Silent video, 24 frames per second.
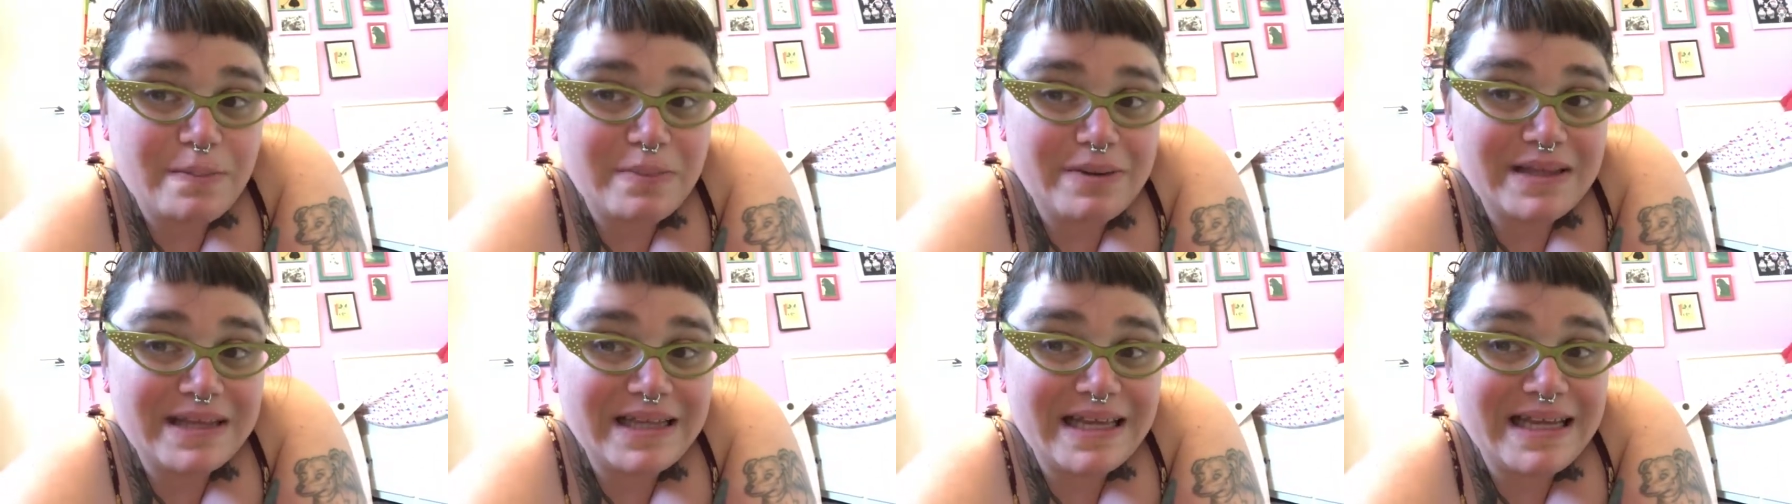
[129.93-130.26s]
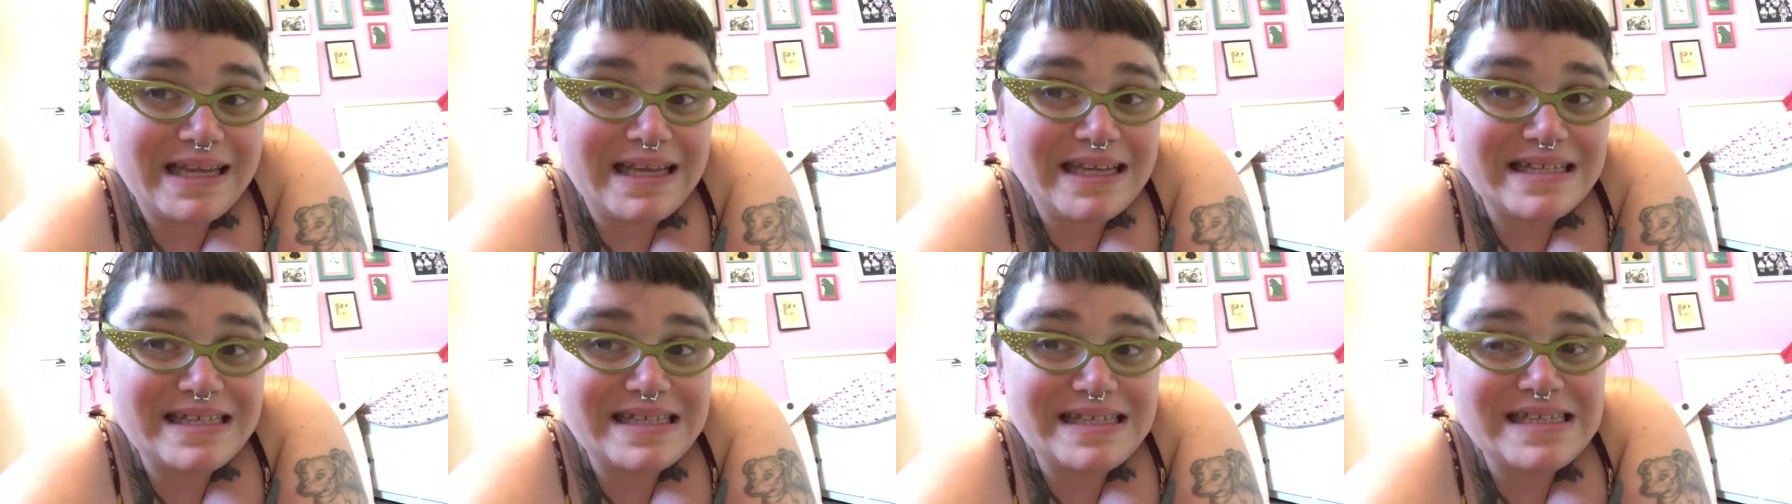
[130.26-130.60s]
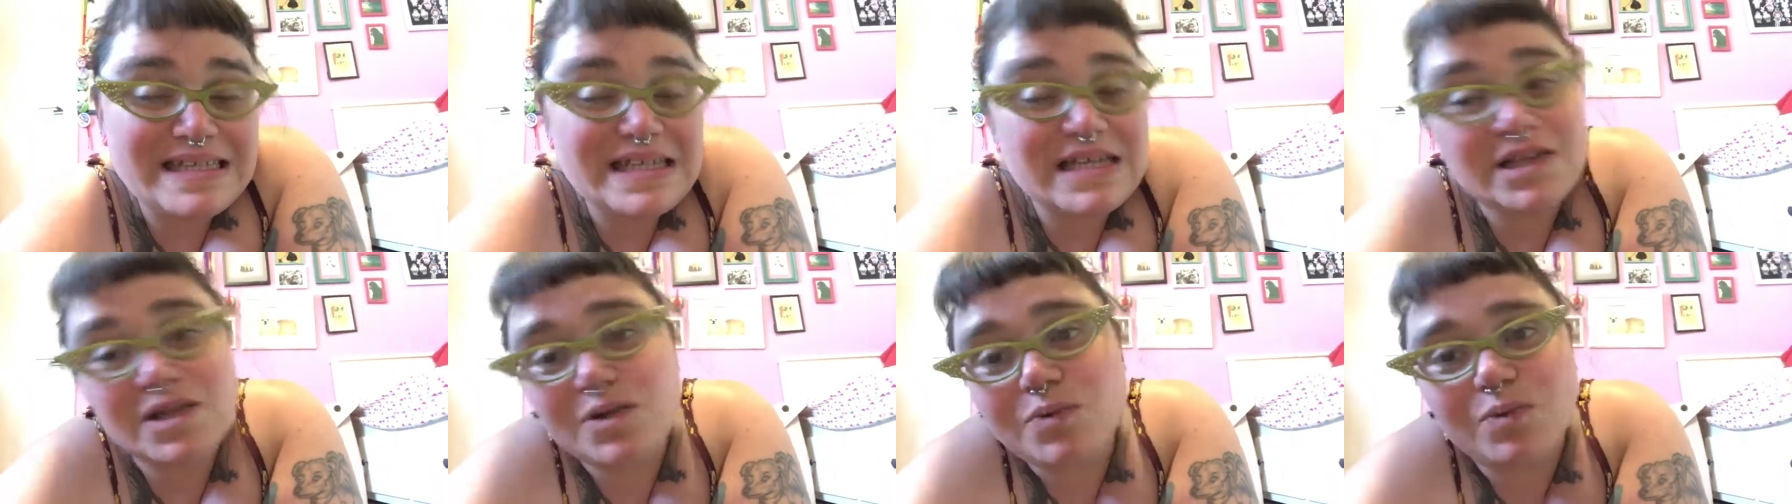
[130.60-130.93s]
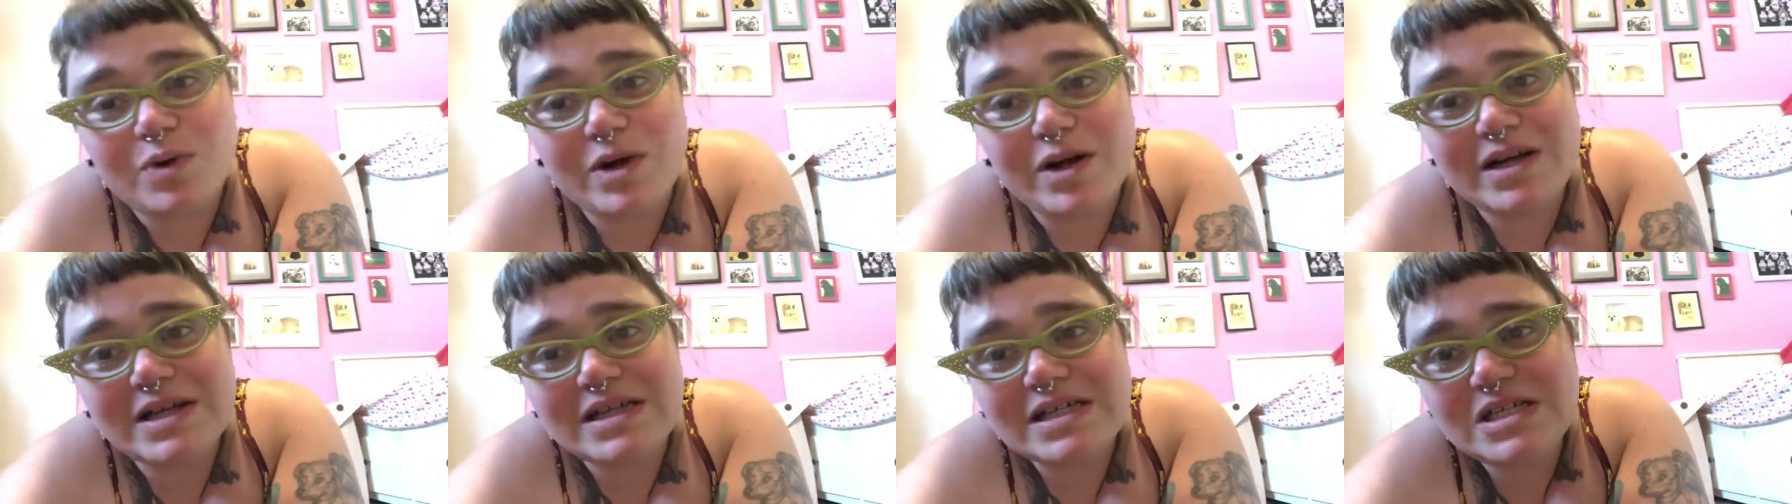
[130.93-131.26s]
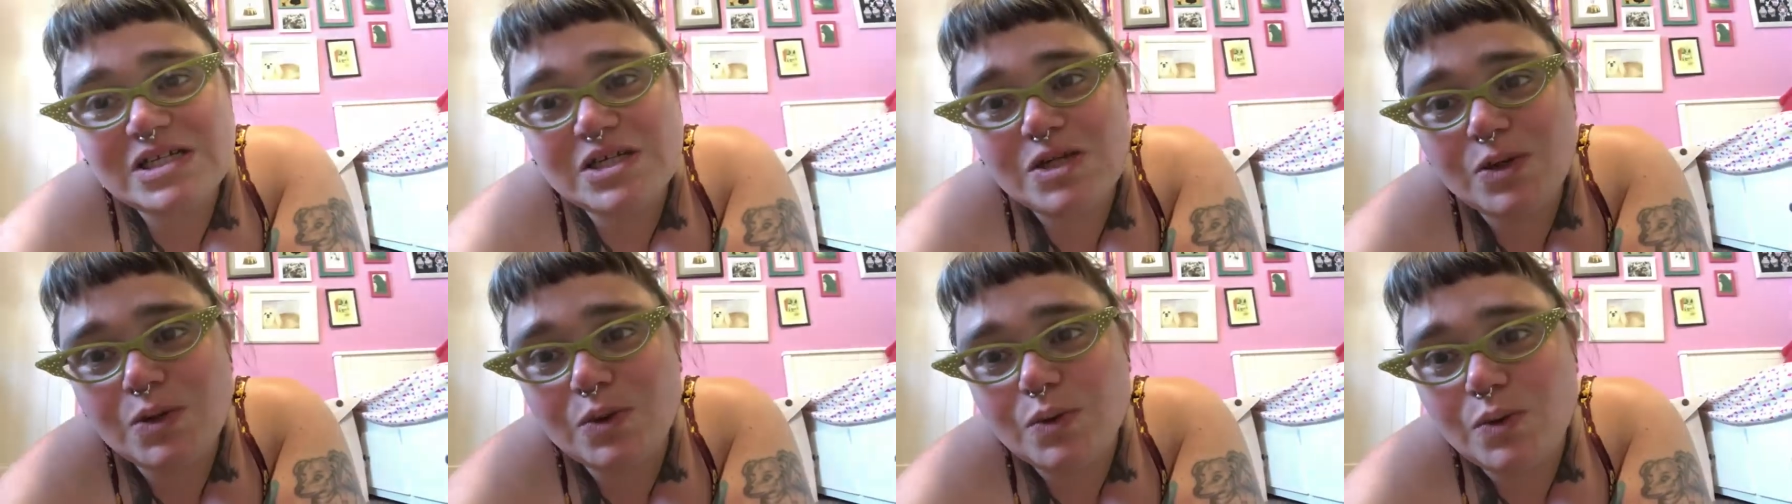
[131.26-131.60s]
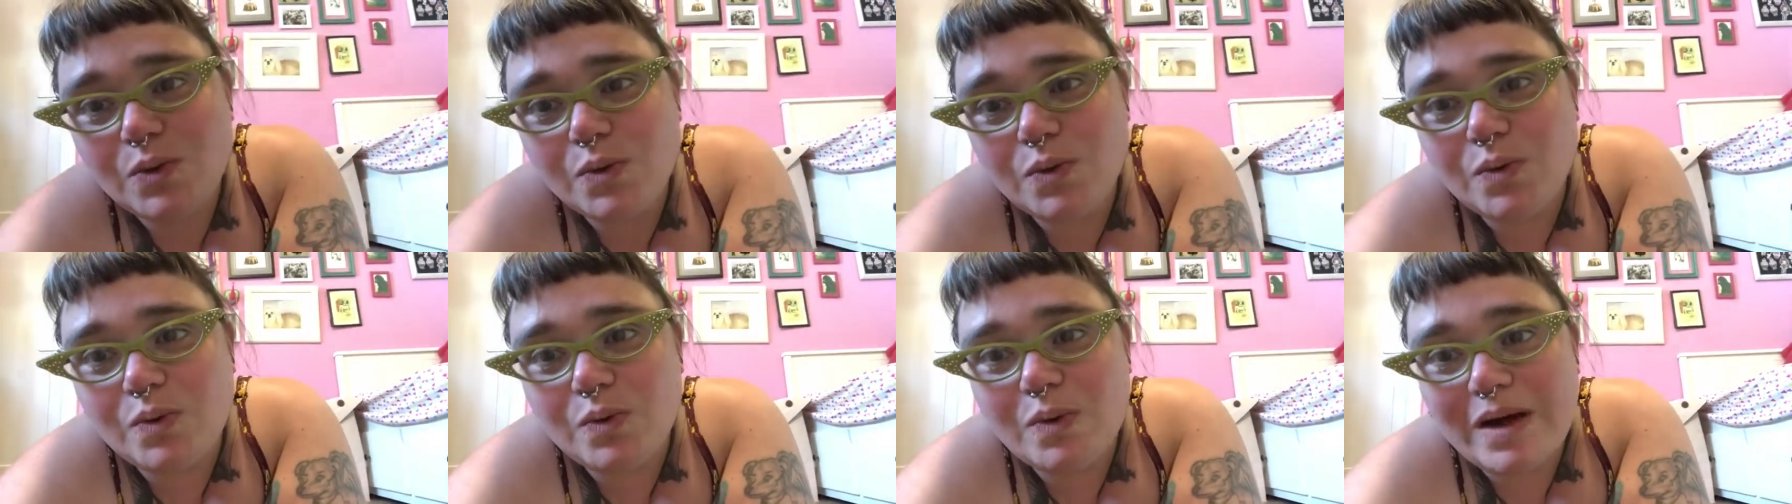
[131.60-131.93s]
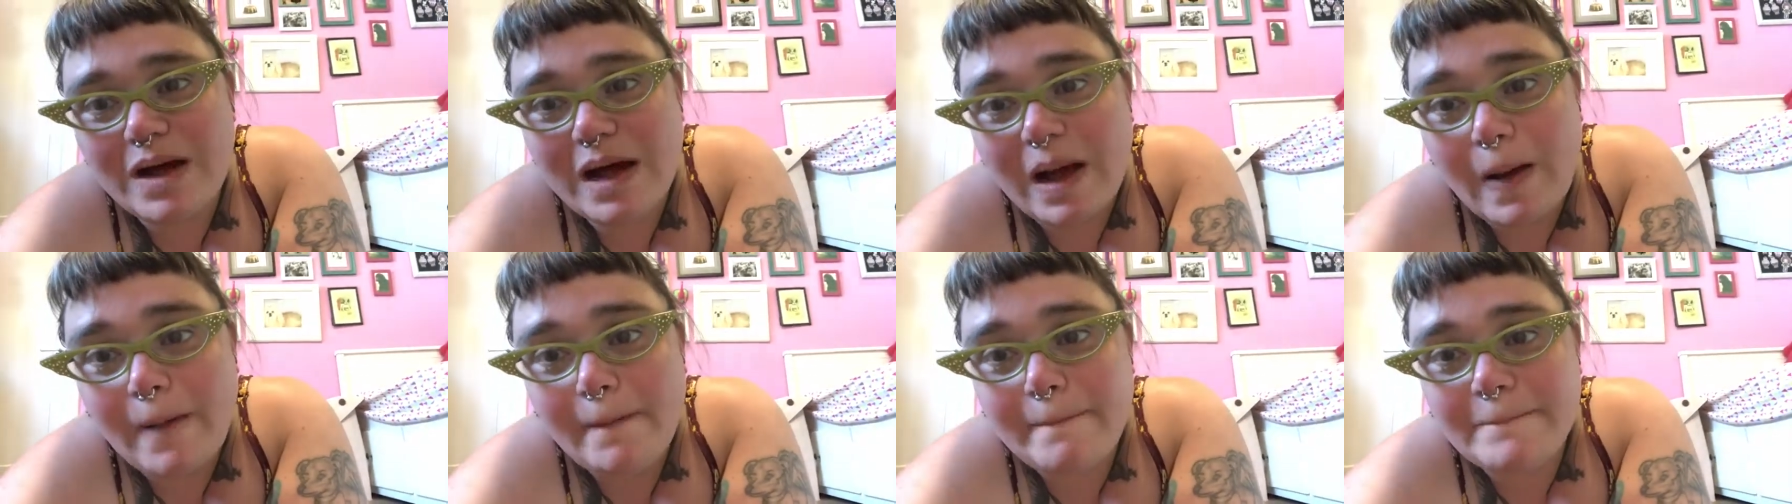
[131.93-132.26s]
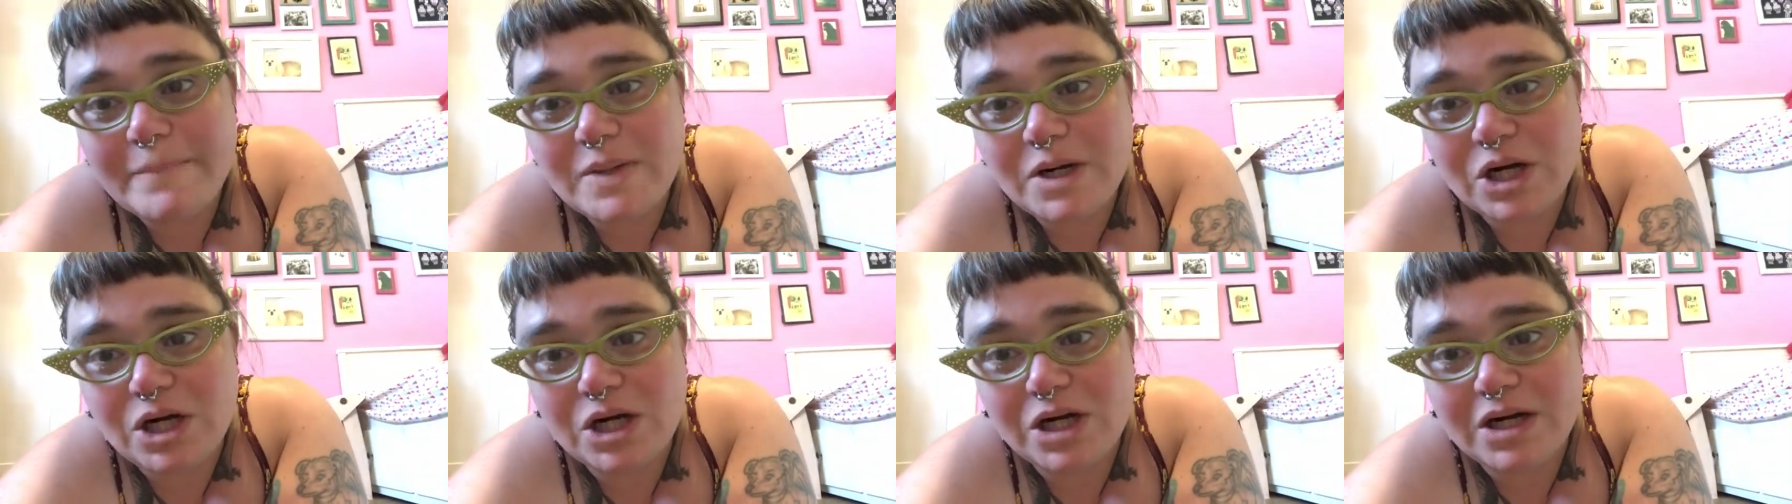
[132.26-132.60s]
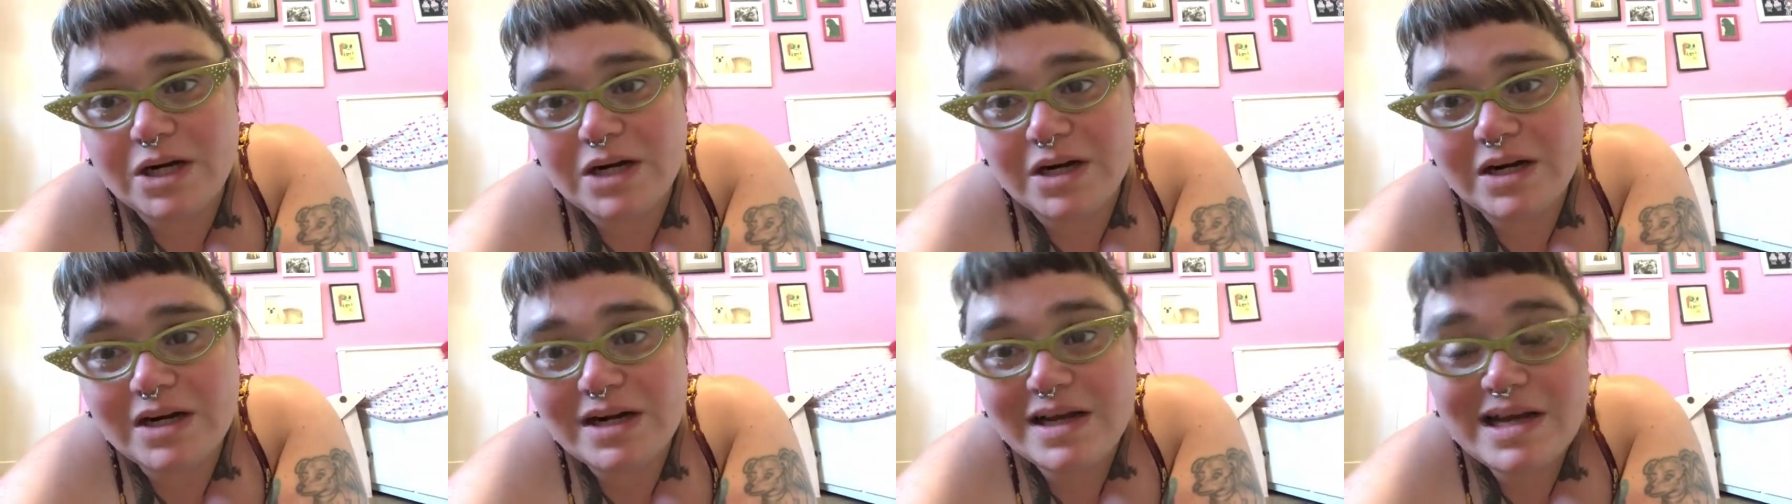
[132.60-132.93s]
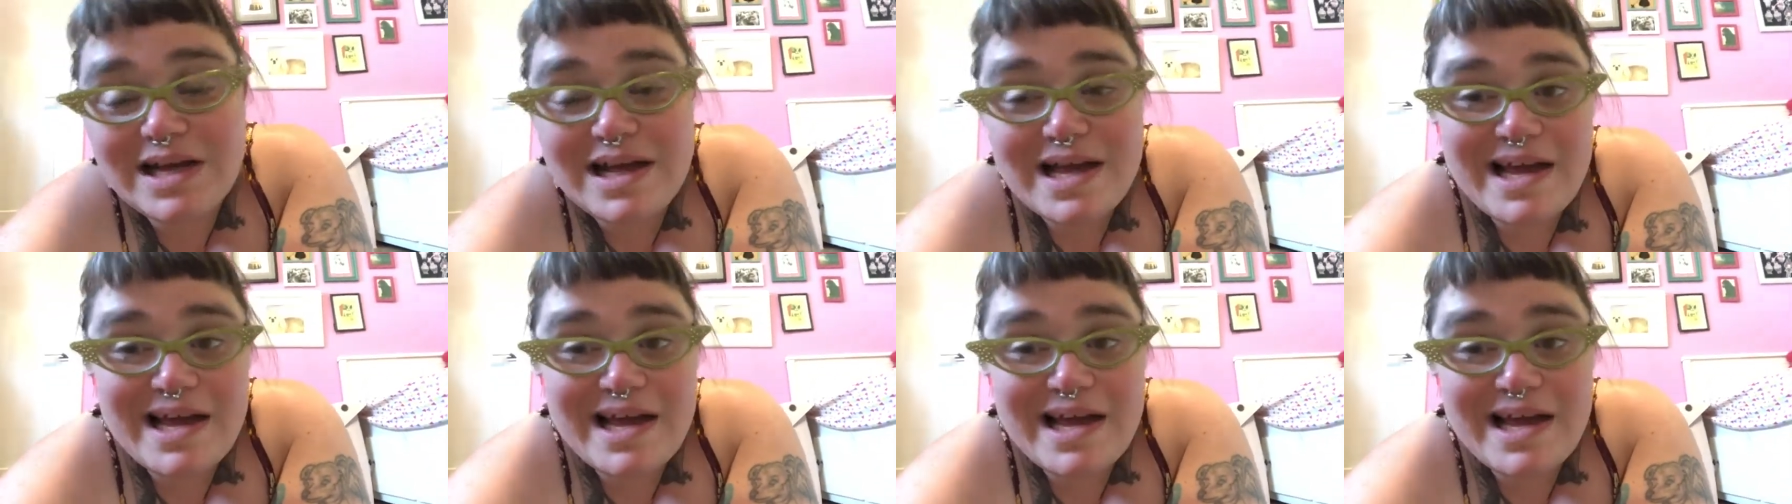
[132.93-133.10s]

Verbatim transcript: plans in the works to help her